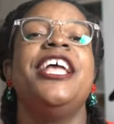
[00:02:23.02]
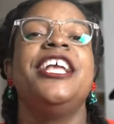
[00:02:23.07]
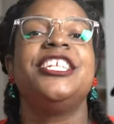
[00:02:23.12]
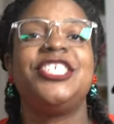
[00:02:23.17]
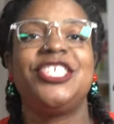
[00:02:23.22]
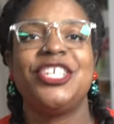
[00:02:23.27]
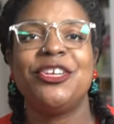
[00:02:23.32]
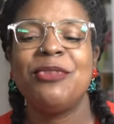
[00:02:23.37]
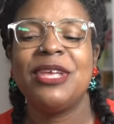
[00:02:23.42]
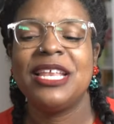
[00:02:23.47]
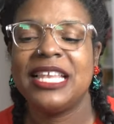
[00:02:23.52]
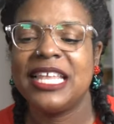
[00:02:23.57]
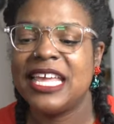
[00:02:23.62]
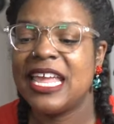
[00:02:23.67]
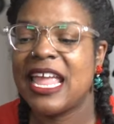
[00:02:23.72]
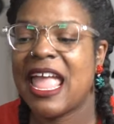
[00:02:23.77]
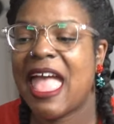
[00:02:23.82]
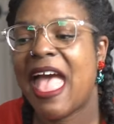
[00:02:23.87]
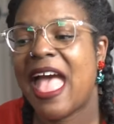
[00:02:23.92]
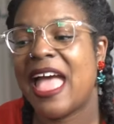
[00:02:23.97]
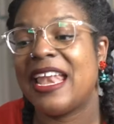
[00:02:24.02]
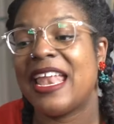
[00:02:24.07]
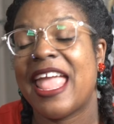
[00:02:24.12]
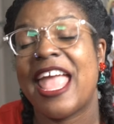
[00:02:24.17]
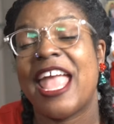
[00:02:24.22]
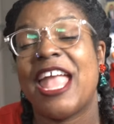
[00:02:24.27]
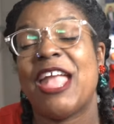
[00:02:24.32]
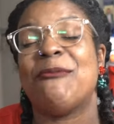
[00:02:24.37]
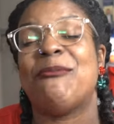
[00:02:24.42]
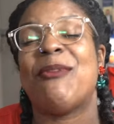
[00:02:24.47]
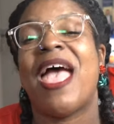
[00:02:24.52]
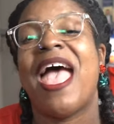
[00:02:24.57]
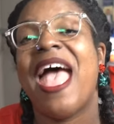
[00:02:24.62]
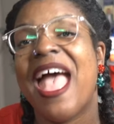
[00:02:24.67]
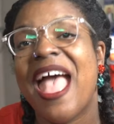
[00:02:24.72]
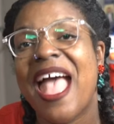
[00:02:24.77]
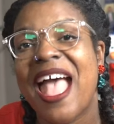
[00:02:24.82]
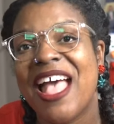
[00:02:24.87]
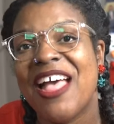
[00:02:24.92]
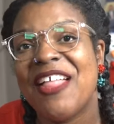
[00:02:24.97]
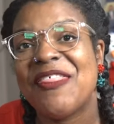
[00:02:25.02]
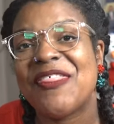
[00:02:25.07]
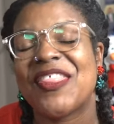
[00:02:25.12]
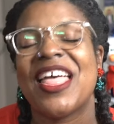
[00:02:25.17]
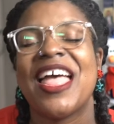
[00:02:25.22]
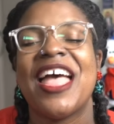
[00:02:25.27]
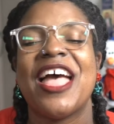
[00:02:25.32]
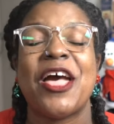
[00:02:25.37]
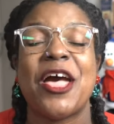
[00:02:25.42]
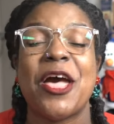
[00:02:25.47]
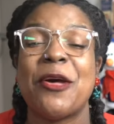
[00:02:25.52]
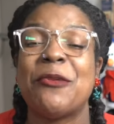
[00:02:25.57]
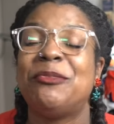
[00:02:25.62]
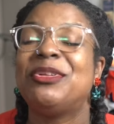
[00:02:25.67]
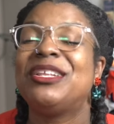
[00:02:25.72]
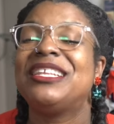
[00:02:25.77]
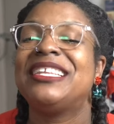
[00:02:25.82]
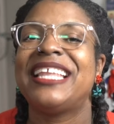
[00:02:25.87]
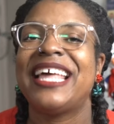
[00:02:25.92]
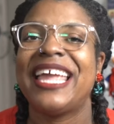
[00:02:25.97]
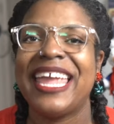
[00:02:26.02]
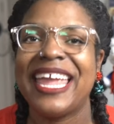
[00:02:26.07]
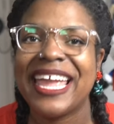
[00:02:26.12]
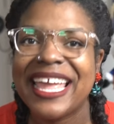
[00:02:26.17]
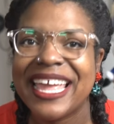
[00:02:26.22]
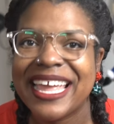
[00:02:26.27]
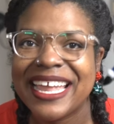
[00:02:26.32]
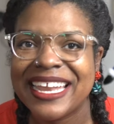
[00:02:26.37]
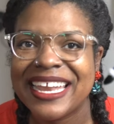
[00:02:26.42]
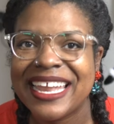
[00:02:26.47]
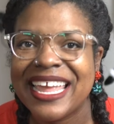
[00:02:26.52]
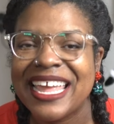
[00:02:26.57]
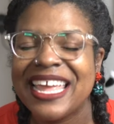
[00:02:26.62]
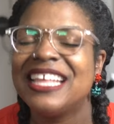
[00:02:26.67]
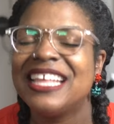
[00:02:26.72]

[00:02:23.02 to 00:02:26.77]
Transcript: Jimmy Lee had a path, a plan.